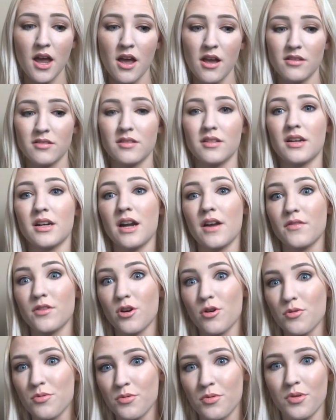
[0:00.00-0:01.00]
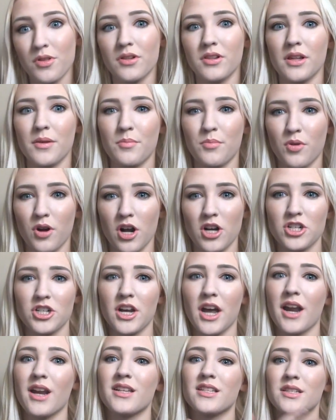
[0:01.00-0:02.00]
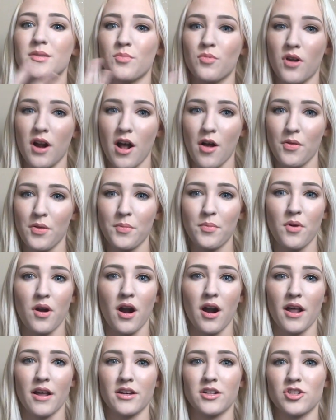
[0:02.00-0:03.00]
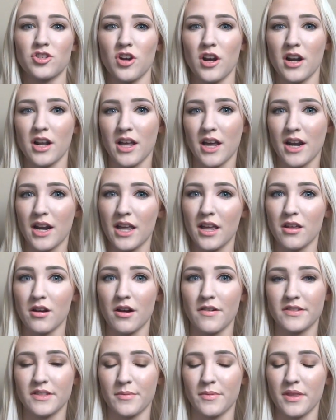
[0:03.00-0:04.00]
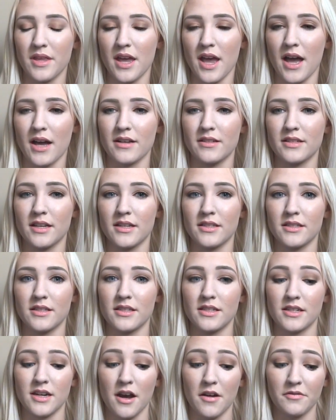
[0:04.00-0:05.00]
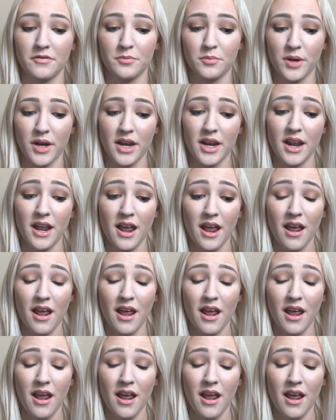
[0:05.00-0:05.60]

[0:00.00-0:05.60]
So then I'd have to go through with a lip brush and kind of spread out the product and try to kind of get off some of the excess and stuff, but